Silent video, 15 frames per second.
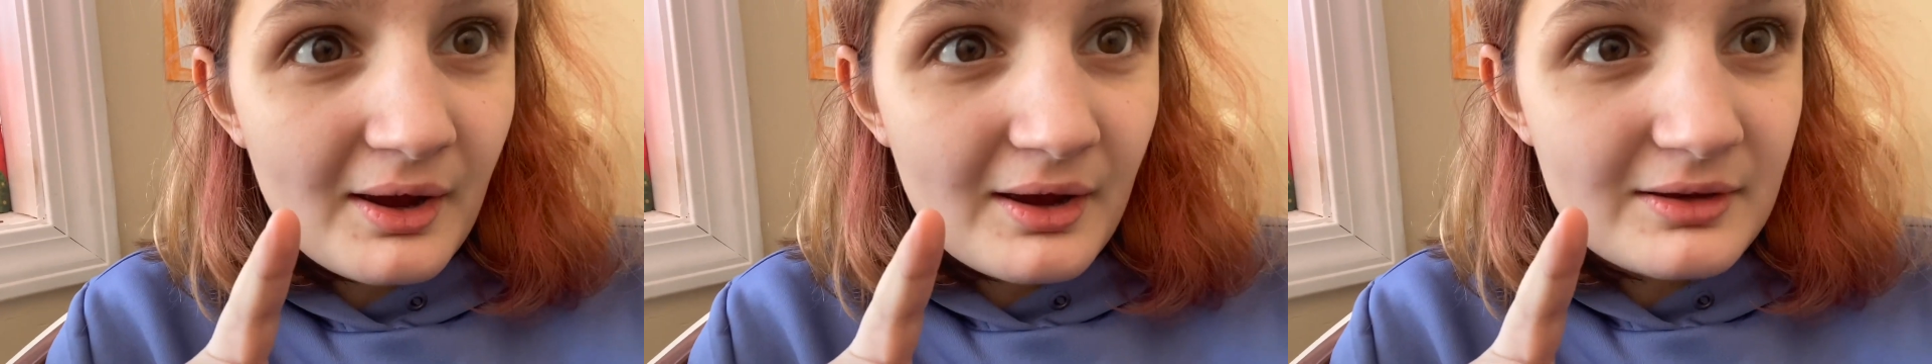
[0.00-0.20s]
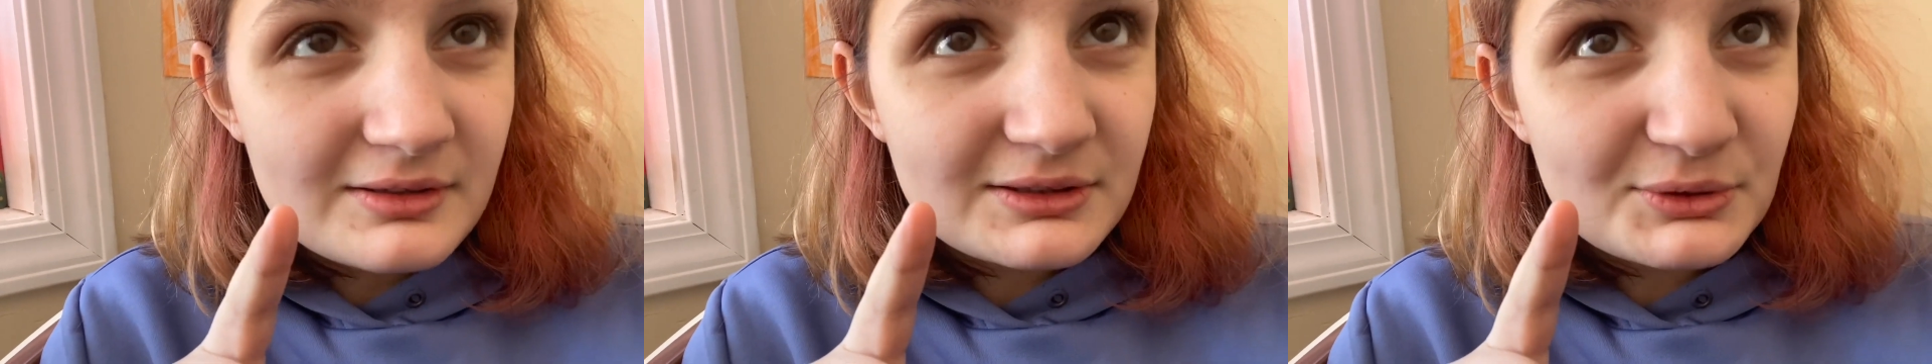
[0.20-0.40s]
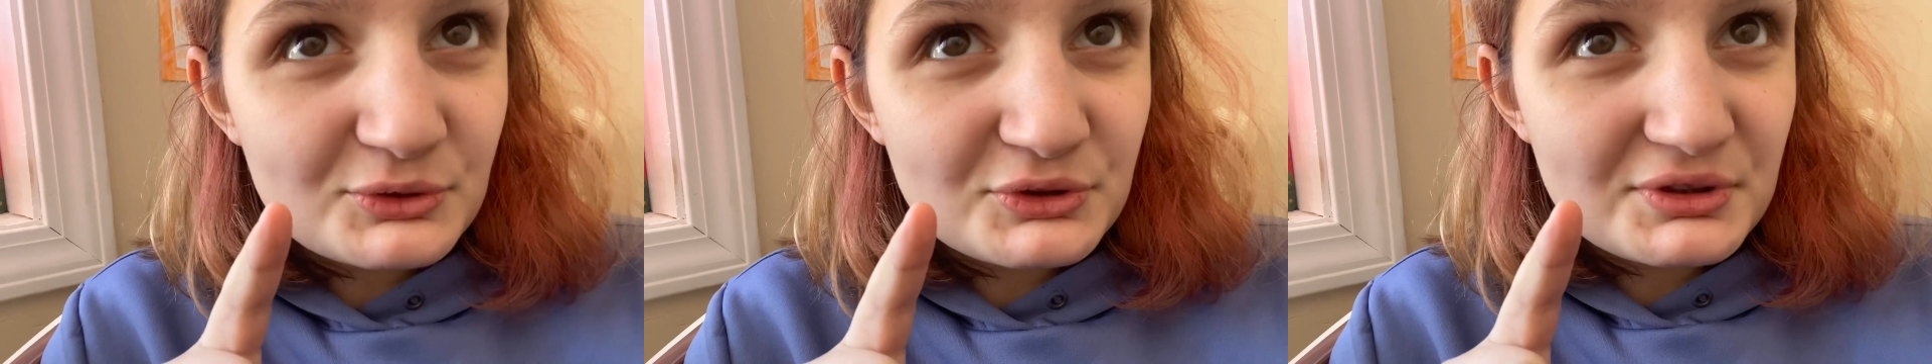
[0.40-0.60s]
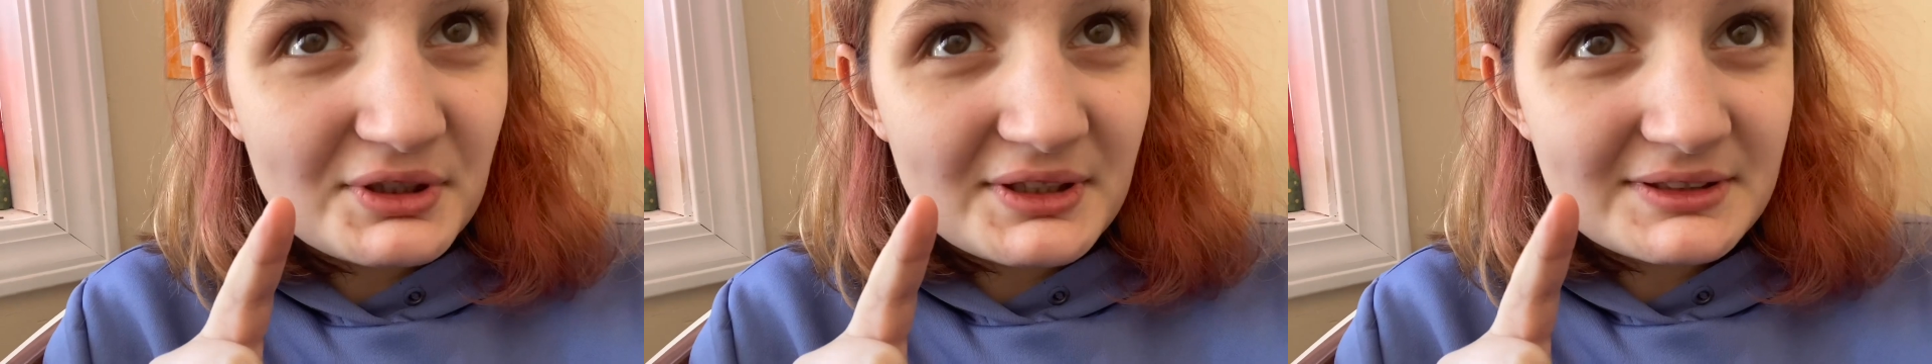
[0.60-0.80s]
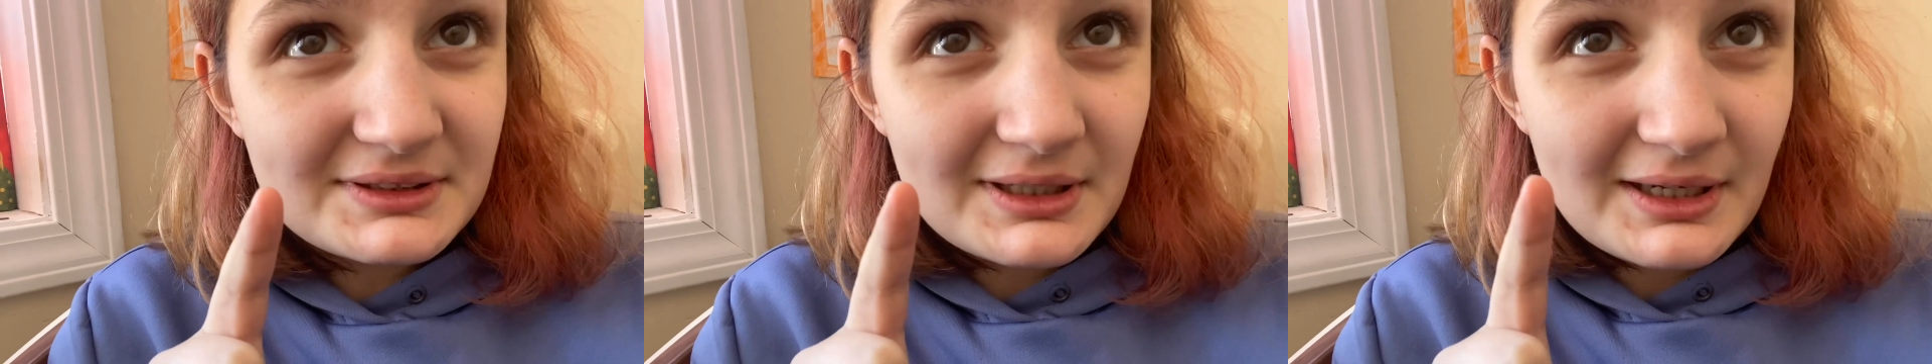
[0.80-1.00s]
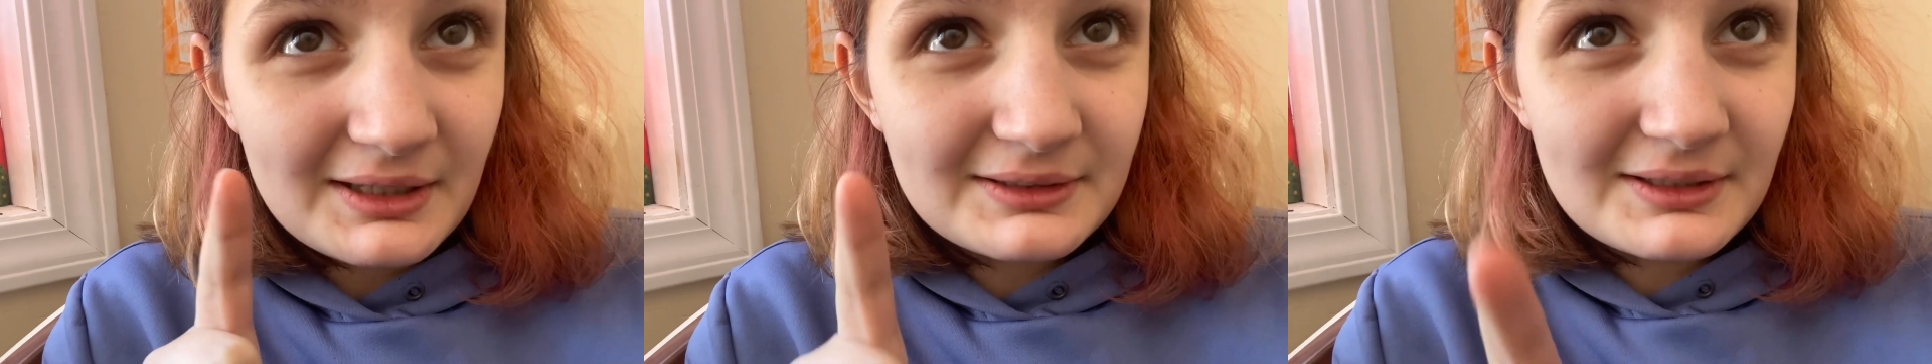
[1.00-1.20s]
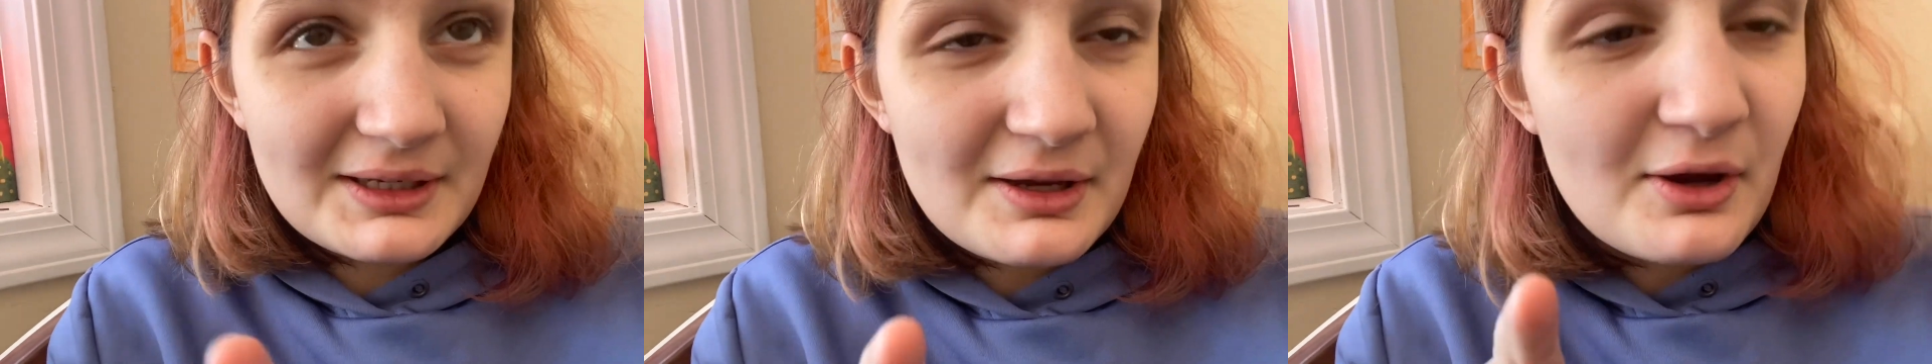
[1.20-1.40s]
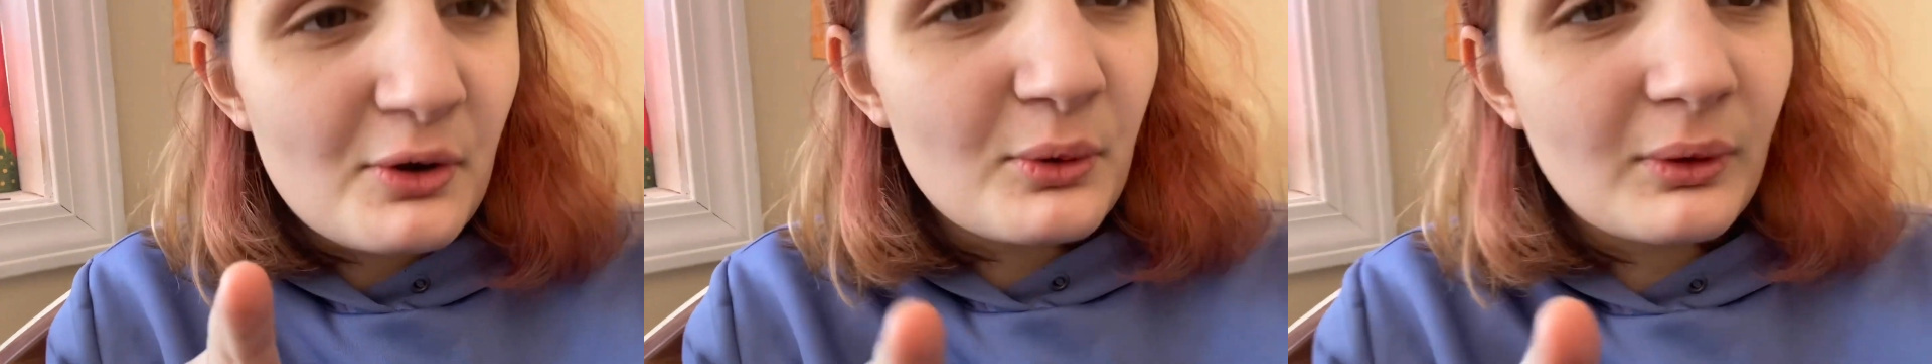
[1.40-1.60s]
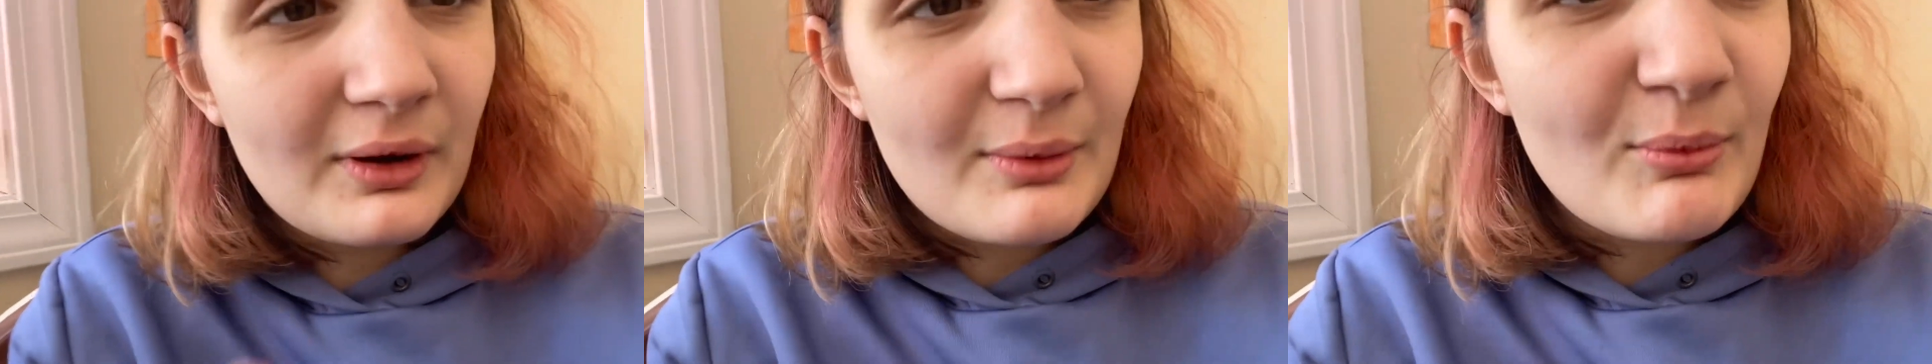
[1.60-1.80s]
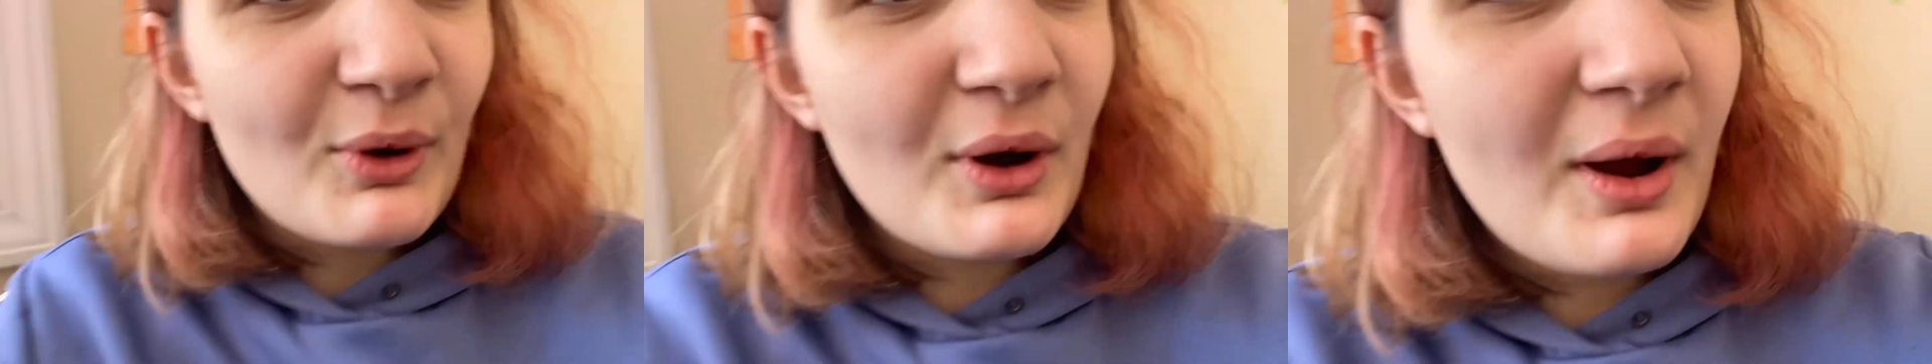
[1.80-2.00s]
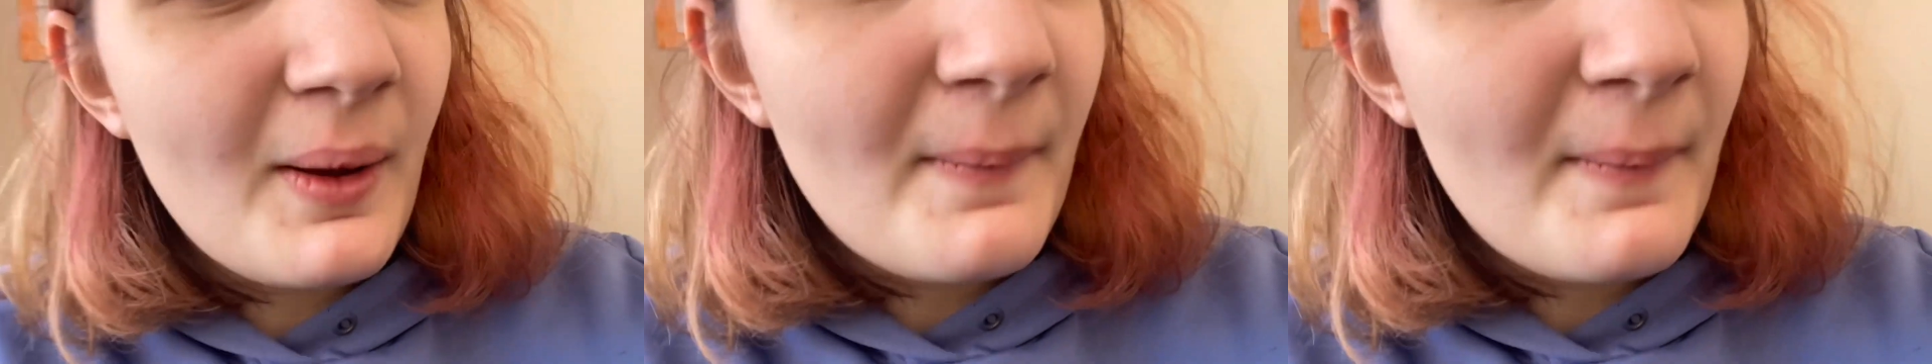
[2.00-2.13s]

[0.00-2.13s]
so she has to act like a grandma.